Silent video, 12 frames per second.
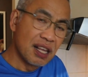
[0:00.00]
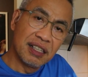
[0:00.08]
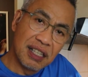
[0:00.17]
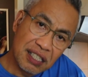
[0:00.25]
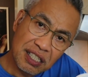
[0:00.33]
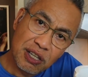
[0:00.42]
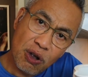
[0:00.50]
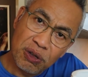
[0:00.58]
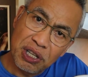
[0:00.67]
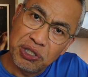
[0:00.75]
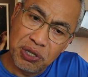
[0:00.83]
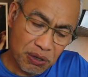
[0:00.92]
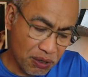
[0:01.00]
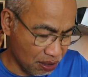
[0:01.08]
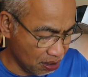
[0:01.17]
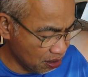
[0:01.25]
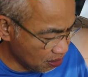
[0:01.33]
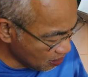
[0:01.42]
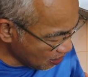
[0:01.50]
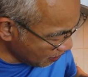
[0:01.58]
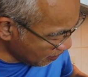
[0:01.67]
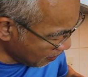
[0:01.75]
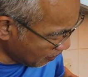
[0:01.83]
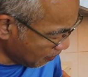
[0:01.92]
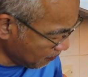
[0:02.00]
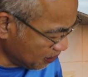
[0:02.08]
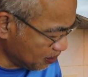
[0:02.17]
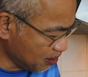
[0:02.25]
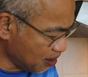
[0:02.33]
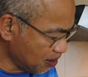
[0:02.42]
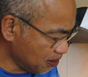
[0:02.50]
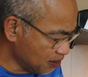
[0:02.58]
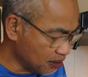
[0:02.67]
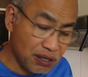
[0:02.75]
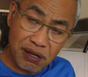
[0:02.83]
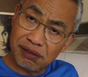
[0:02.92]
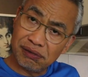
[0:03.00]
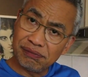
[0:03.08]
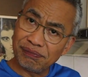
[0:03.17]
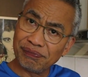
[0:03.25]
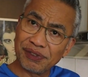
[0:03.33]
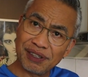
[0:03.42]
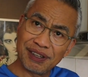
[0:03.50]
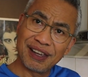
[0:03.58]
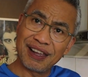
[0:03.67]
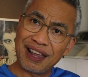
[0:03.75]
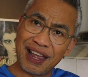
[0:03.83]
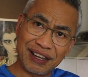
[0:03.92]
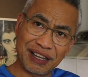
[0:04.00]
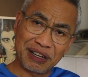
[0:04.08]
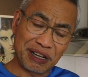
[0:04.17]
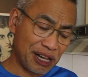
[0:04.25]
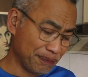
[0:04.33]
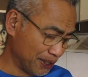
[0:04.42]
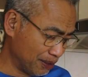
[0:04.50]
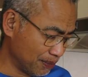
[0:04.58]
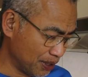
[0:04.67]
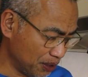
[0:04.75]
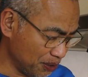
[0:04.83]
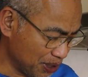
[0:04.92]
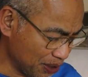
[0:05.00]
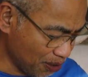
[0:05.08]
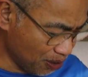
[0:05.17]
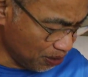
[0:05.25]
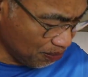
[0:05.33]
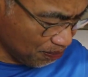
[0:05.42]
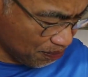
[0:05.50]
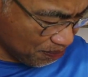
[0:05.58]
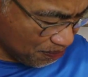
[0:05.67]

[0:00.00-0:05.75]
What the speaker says: This is the only sugar that I have. It's not, so I cannot help it but use it all.